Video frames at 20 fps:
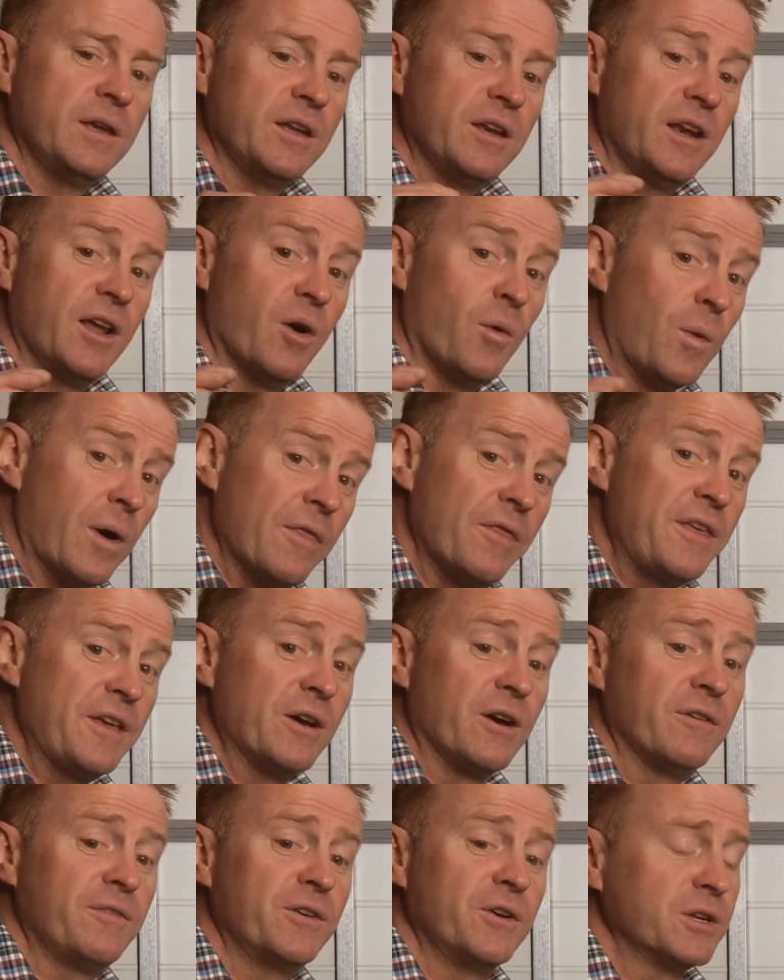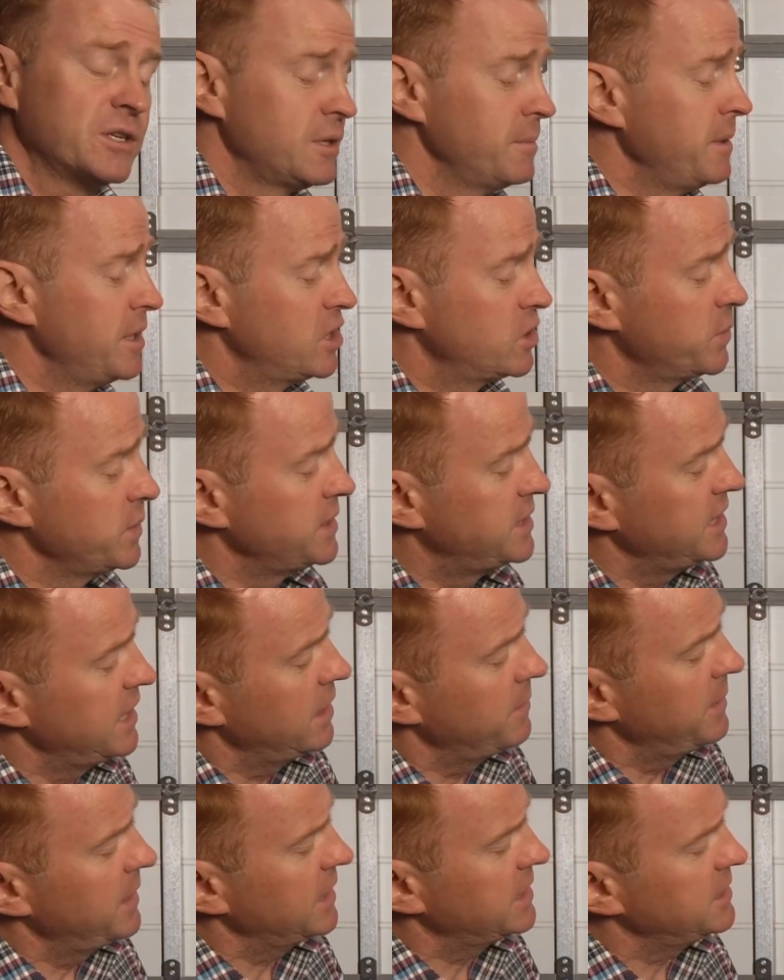Now one thing I forgot to mention with
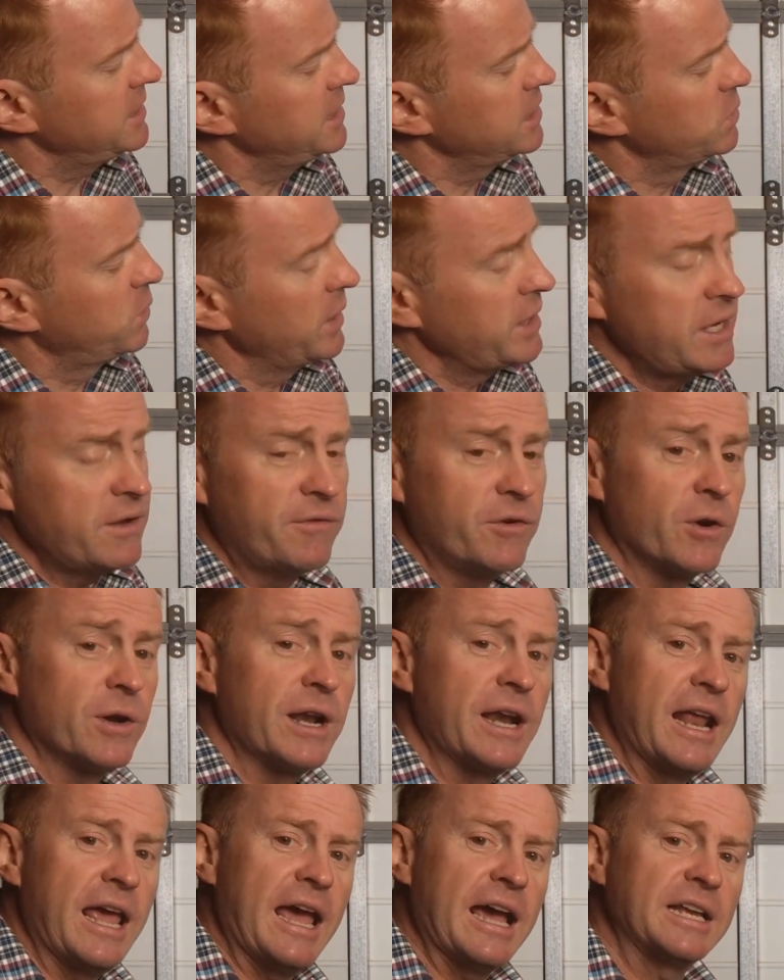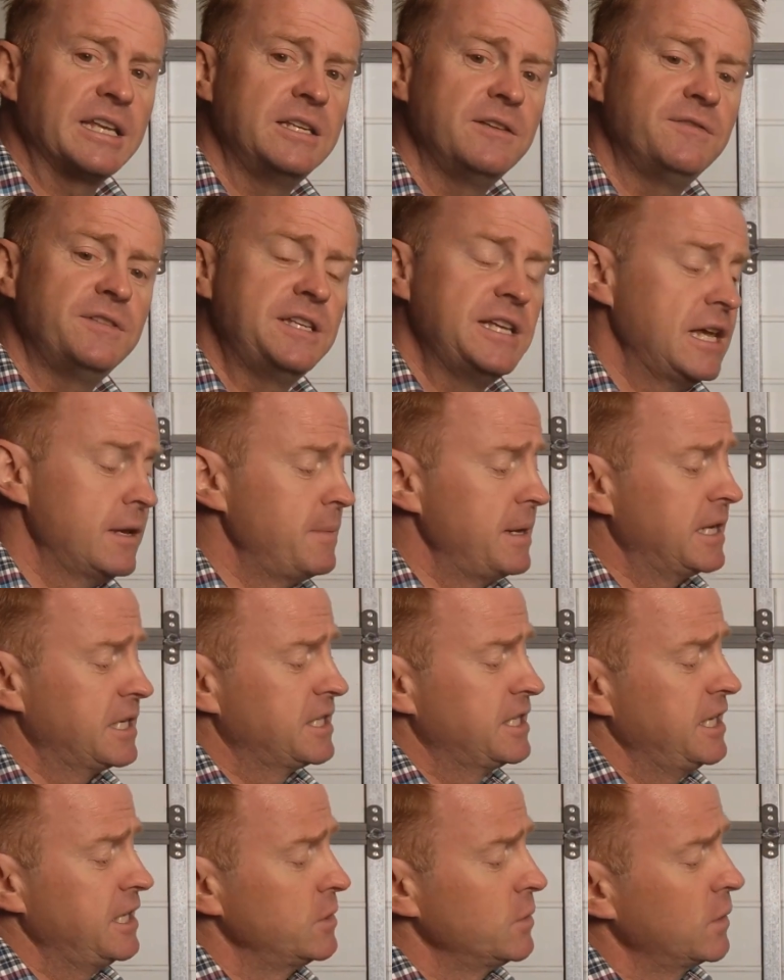DMX is when you've got an active DMX
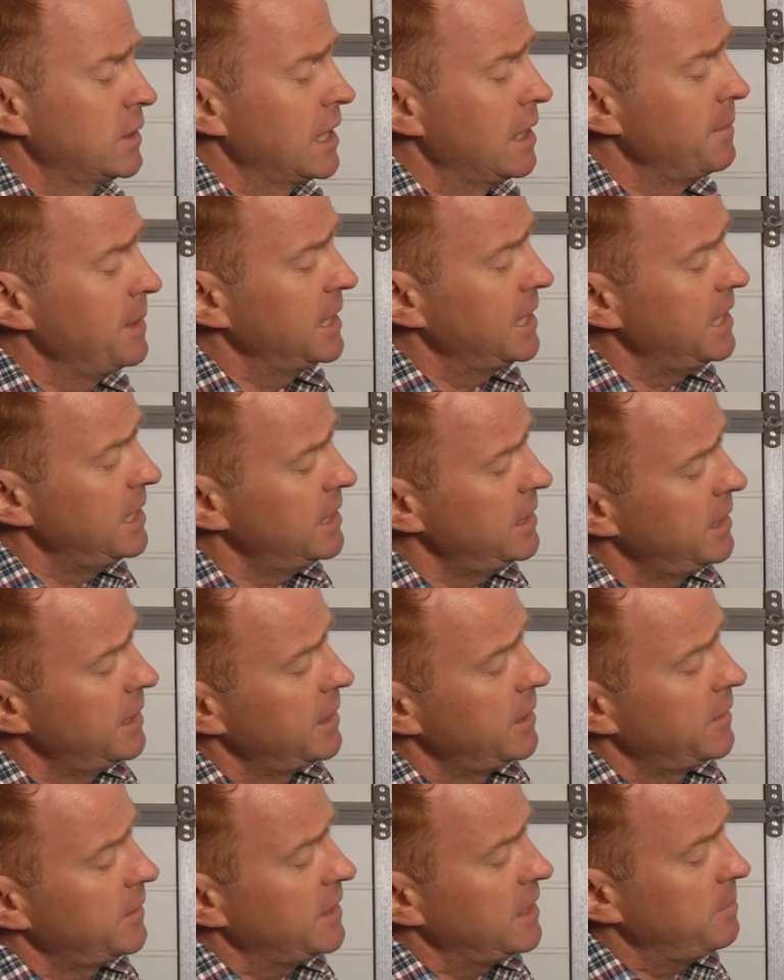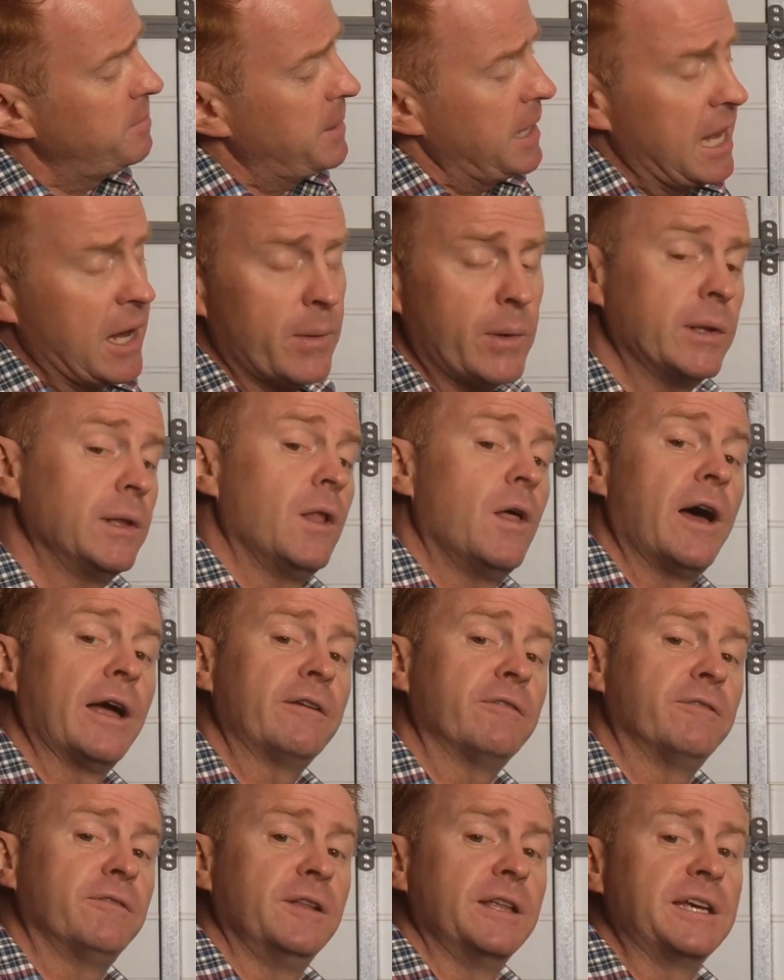signal coming in, the power
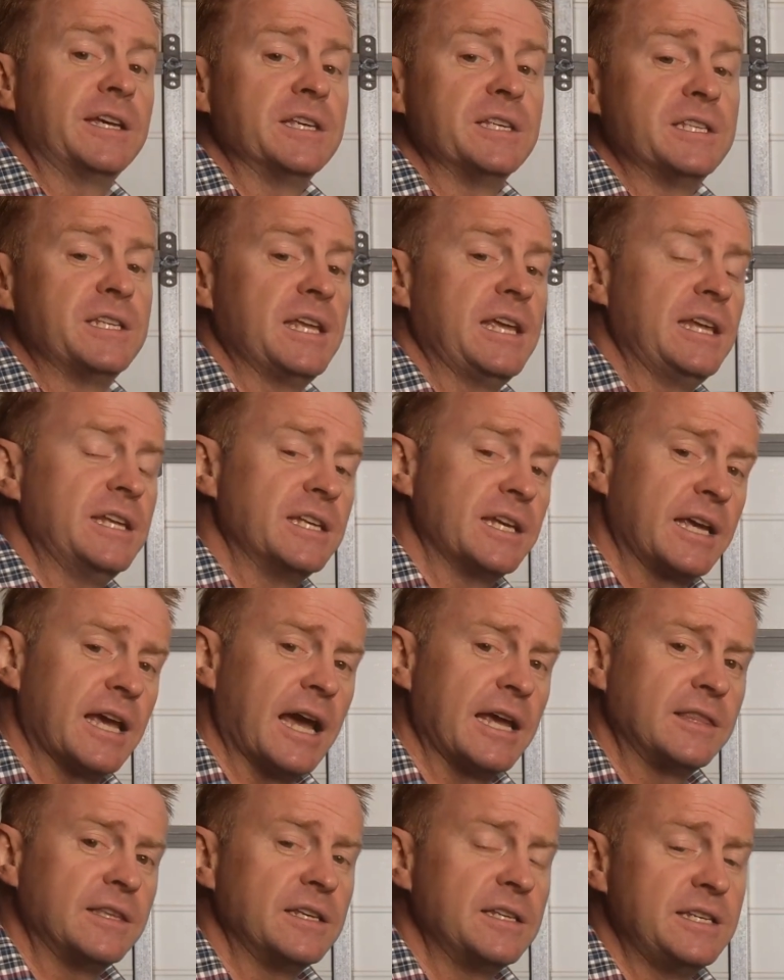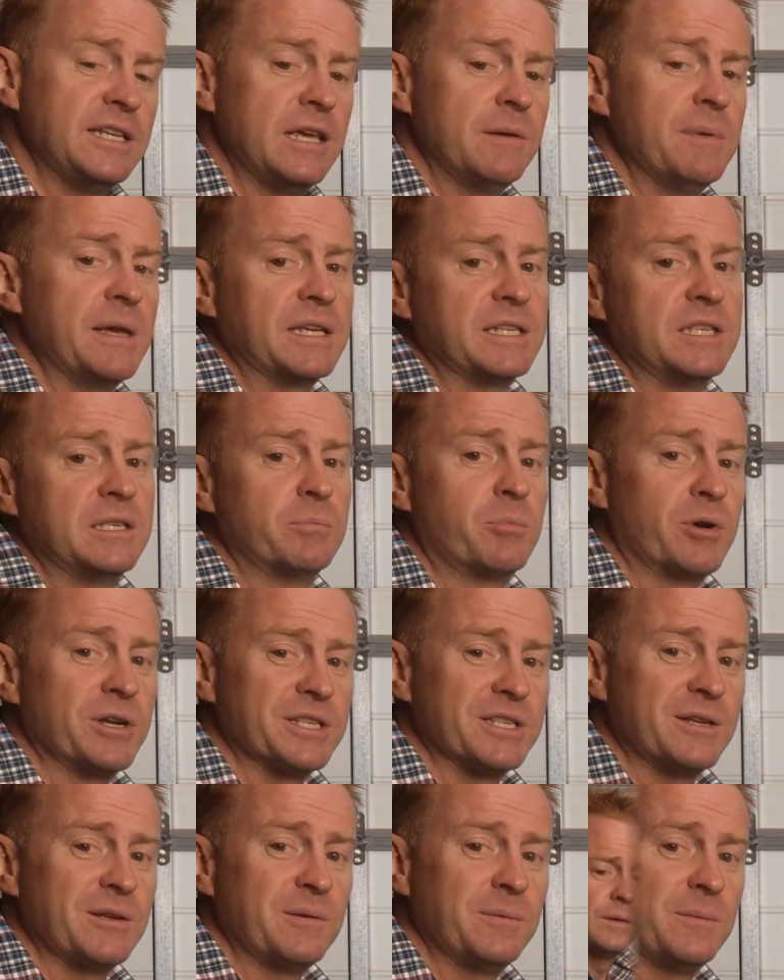light flickers to indicate that DMX is present.